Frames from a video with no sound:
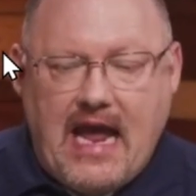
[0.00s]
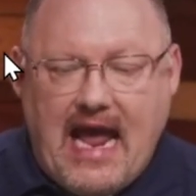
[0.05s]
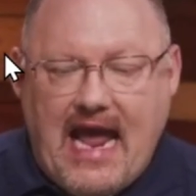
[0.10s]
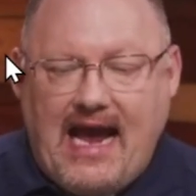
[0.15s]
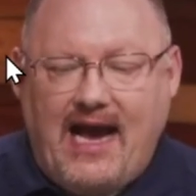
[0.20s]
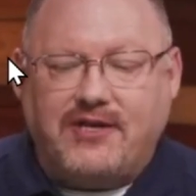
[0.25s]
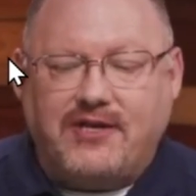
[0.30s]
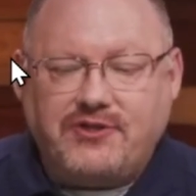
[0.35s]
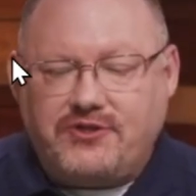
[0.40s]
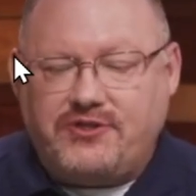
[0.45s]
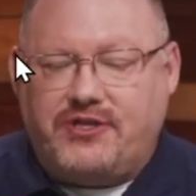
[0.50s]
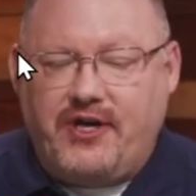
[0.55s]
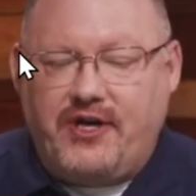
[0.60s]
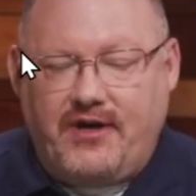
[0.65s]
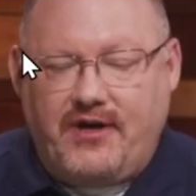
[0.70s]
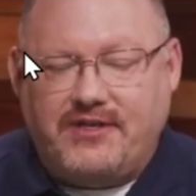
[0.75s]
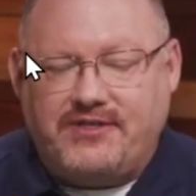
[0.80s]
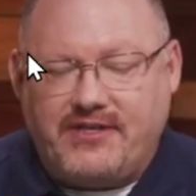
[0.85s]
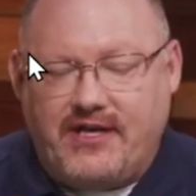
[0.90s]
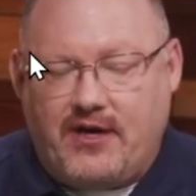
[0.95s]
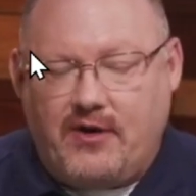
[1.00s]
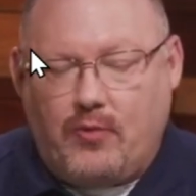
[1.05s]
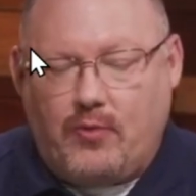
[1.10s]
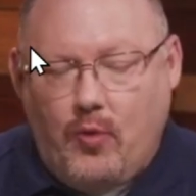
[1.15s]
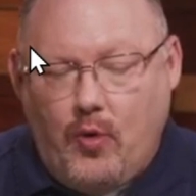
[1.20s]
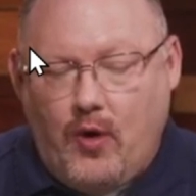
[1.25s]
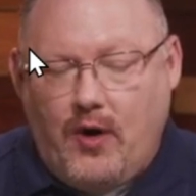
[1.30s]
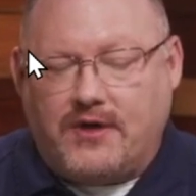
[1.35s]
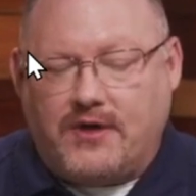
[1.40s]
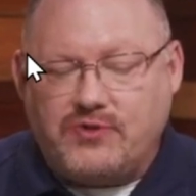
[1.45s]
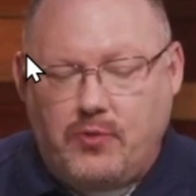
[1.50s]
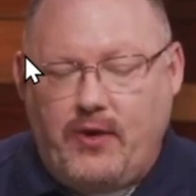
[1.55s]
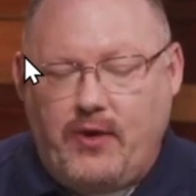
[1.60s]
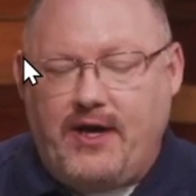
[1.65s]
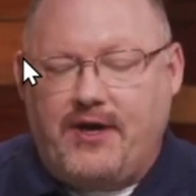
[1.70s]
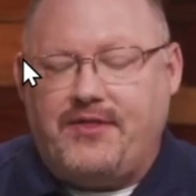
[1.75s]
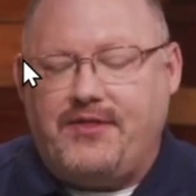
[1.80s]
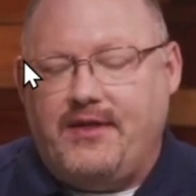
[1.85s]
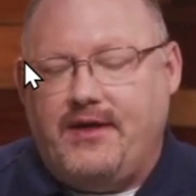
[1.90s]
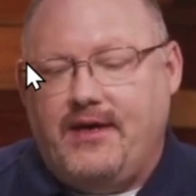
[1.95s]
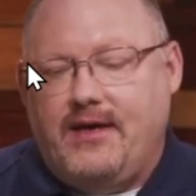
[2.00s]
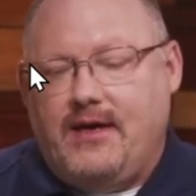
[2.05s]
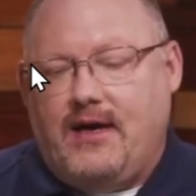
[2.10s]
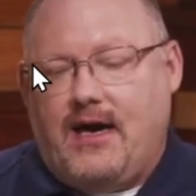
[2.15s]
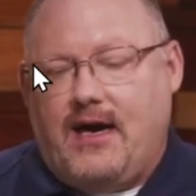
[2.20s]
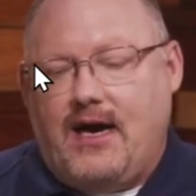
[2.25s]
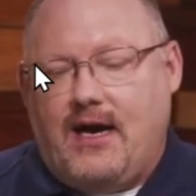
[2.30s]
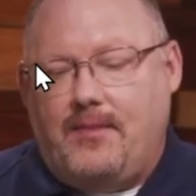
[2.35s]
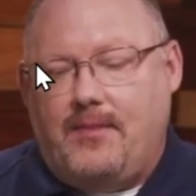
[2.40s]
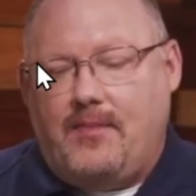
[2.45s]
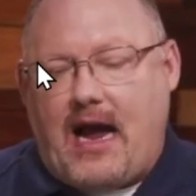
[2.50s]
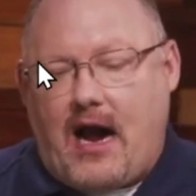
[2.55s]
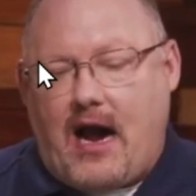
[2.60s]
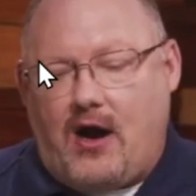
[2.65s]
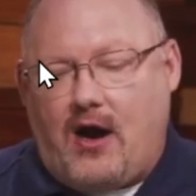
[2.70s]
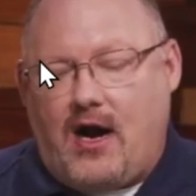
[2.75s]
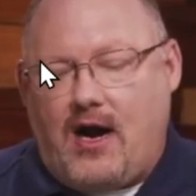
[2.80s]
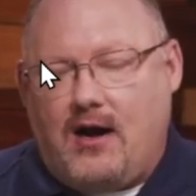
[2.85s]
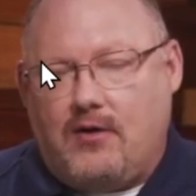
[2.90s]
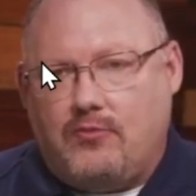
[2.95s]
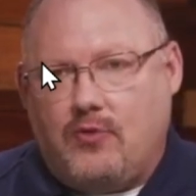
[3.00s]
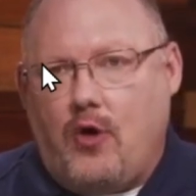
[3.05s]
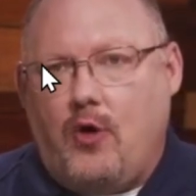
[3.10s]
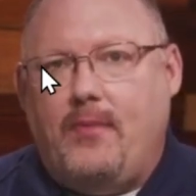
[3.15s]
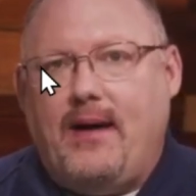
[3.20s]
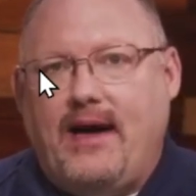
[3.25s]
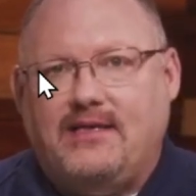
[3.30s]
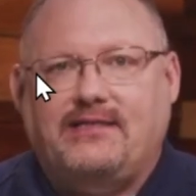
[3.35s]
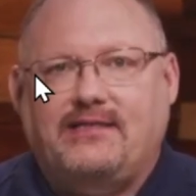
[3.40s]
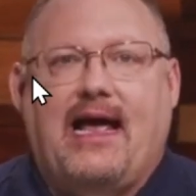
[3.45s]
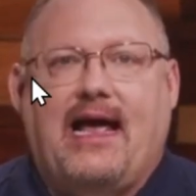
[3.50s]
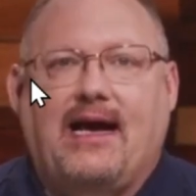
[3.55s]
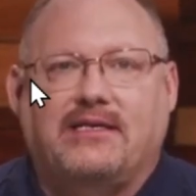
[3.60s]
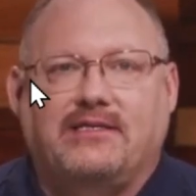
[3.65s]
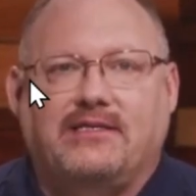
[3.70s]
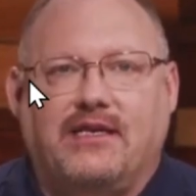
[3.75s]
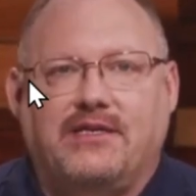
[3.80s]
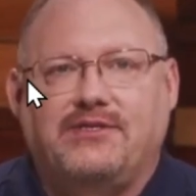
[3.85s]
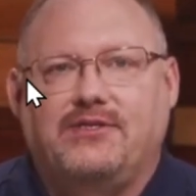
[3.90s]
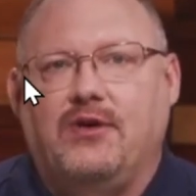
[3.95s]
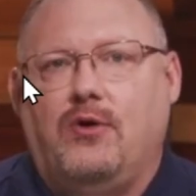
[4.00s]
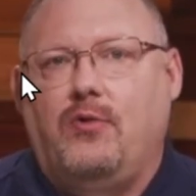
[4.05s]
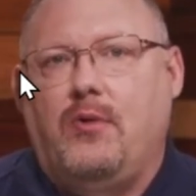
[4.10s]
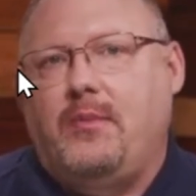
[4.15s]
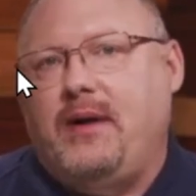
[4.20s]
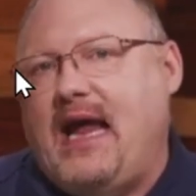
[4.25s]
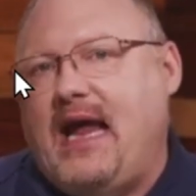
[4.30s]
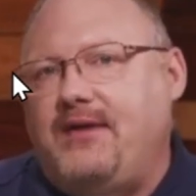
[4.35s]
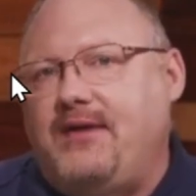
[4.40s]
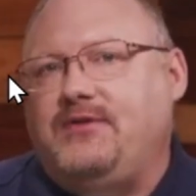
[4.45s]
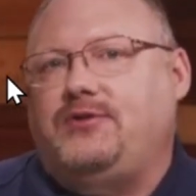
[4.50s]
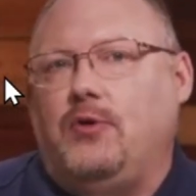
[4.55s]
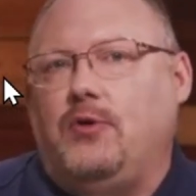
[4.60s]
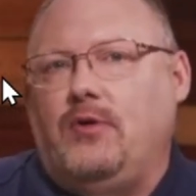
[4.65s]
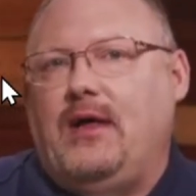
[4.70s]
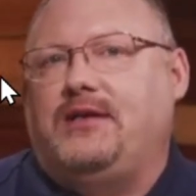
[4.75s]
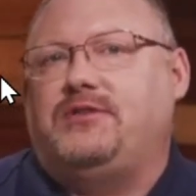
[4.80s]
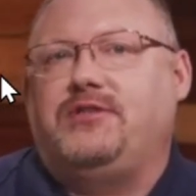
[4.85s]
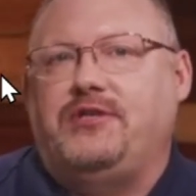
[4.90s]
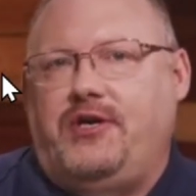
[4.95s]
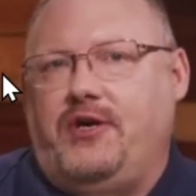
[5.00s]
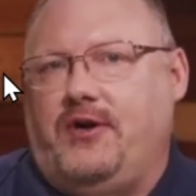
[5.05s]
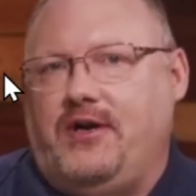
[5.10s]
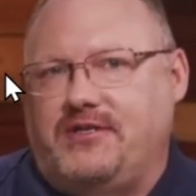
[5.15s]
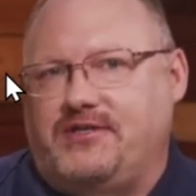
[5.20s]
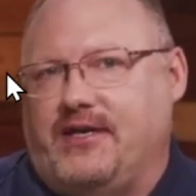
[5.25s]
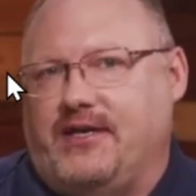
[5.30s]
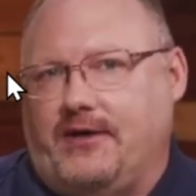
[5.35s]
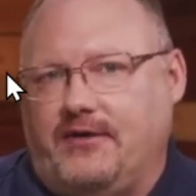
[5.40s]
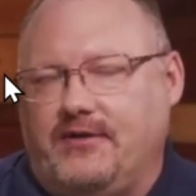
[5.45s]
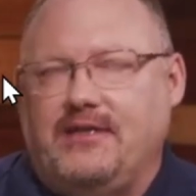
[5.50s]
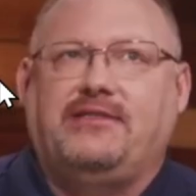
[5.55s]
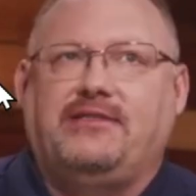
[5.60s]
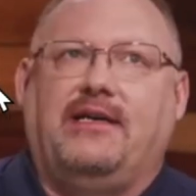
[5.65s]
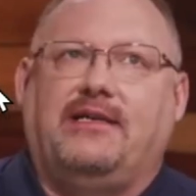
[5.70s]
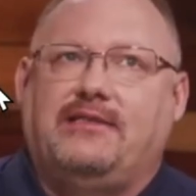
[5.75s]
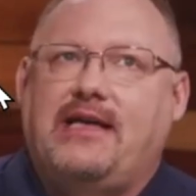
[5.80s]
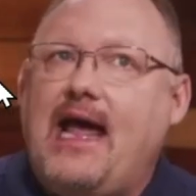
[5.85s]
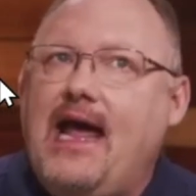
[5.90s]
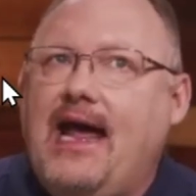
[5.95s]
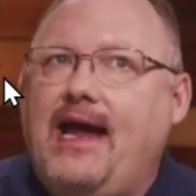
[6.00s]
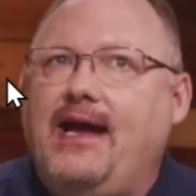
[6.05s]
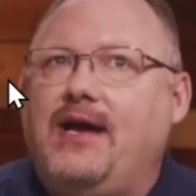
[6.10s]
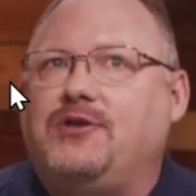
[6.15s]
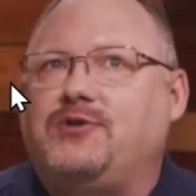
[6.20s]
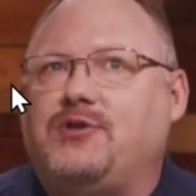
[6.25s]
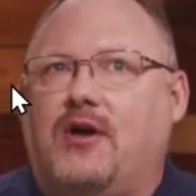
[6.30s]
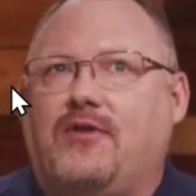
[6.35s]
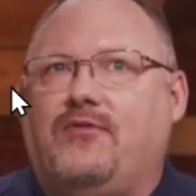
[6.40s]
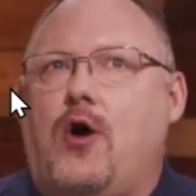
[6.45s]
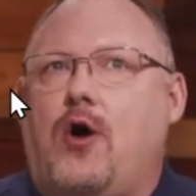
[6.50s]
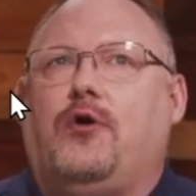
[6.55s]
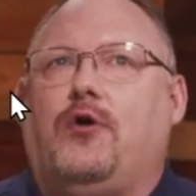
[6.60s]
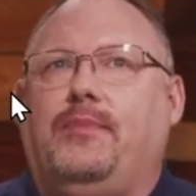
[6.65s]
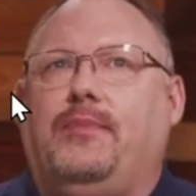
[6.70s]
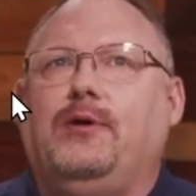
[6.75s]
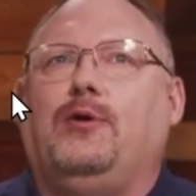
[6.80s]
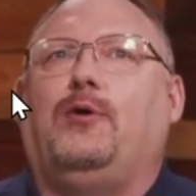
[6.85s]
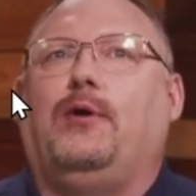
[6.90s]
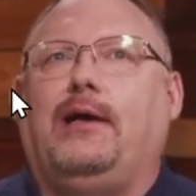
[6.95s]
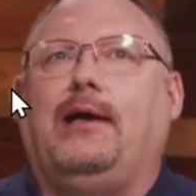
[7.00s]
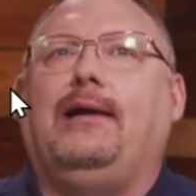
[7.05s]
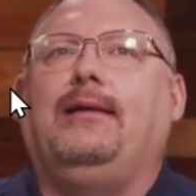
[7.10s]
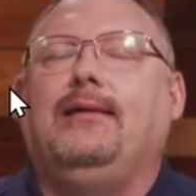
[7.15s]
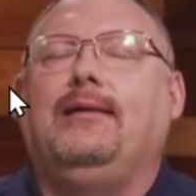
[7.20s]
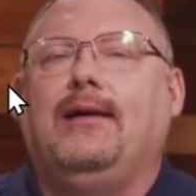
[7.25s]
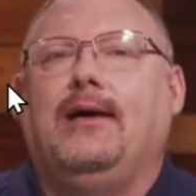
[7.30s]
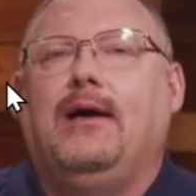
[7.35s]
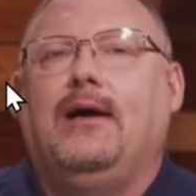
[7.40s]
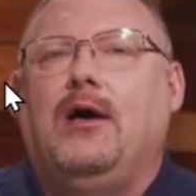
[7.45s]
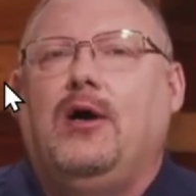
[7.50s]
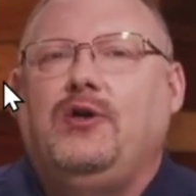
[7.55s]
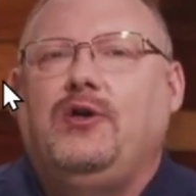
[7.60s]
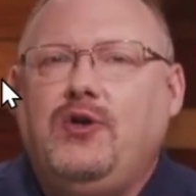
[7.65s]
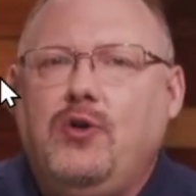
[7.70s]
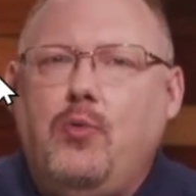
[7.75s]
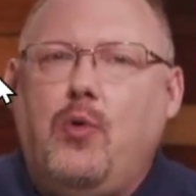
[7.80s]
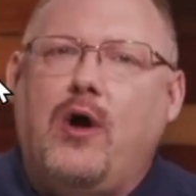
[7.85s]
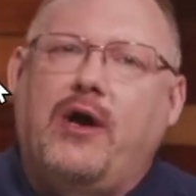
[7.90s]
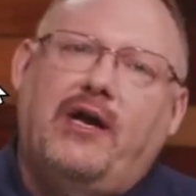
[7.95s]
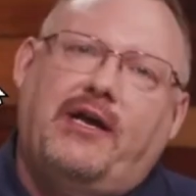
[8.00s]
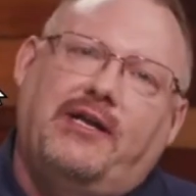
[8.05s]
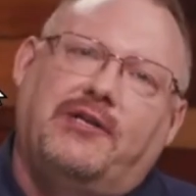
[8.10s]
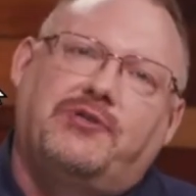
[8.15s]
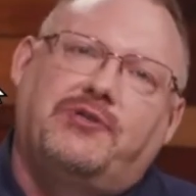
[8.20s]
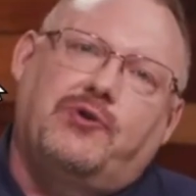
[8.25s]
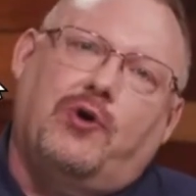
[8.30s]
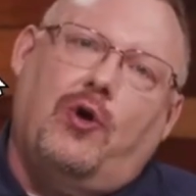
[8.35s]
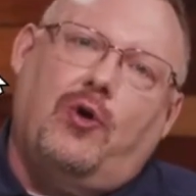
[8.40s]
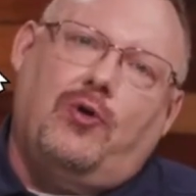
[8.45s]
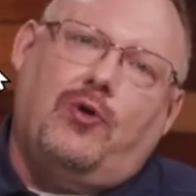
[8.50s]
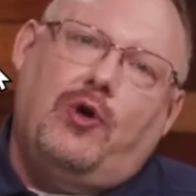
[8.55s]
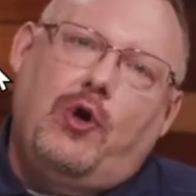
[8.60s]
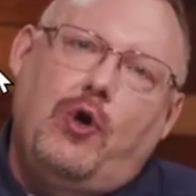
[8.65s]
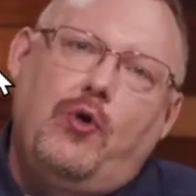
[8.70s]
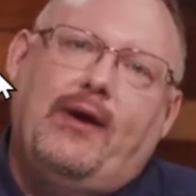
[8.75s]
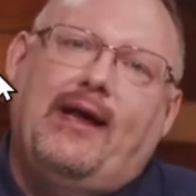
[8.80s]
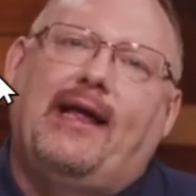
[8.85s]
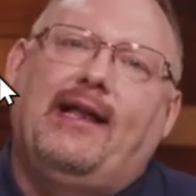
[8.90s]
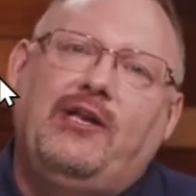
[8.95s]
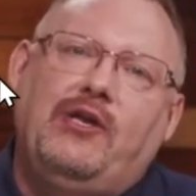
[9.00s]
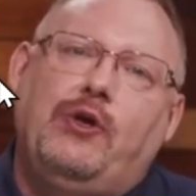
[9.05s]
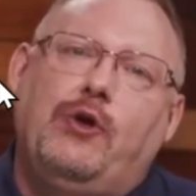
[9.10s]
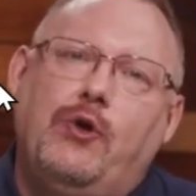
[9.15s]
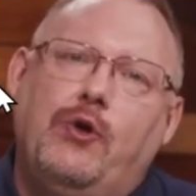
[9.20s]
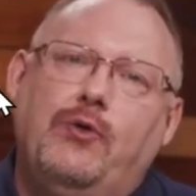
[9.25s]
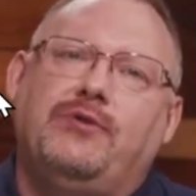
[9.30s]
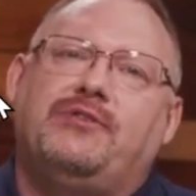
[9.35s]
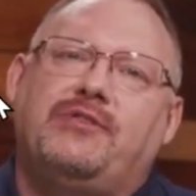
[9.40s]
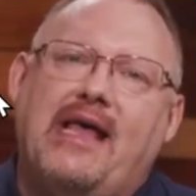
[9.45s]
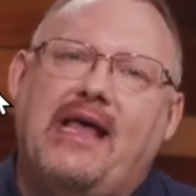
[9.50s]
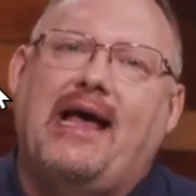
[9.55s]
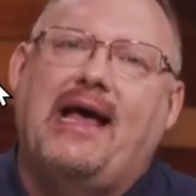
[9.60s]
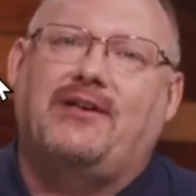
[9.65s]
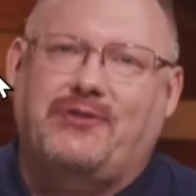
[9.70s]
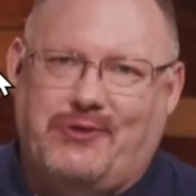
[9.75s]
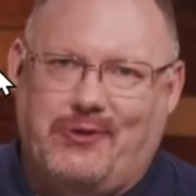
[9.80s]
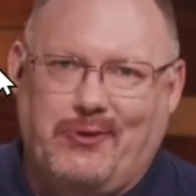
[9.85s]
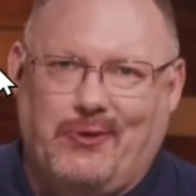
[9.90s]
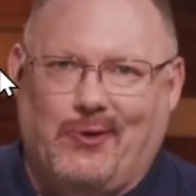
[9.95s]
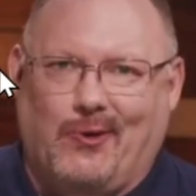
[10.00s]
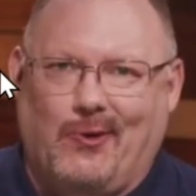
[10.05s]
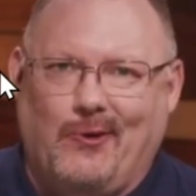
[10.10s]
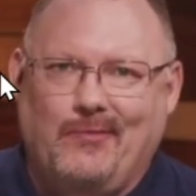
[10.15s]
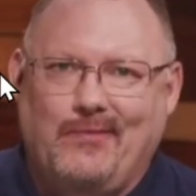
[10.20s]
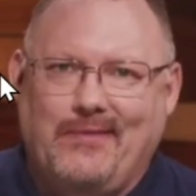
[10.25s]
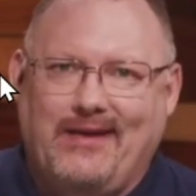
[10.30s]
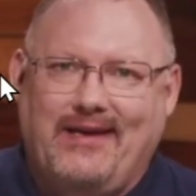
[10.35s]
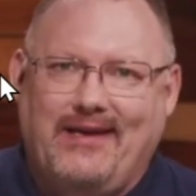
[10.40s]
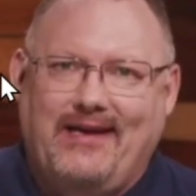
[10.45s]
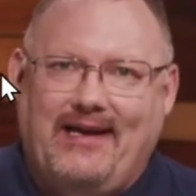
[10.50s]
Azure Security Center works with role-based access. So when we have a tool like Security Center that says, hey, here's our vulnerability, you want to control who can use that tool.